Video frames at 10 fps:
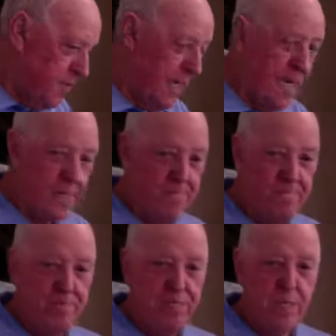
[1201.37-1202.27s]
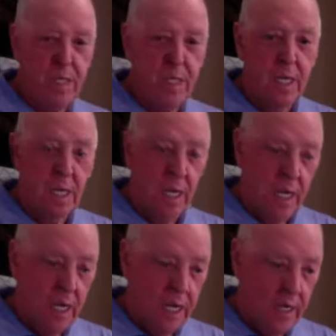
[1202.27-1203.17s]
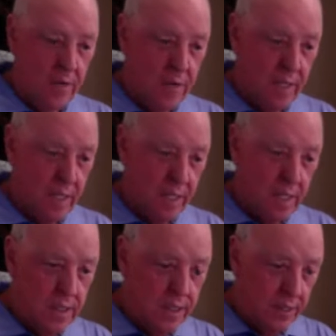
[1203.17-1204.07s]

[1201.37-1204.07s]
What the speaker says: the plan, the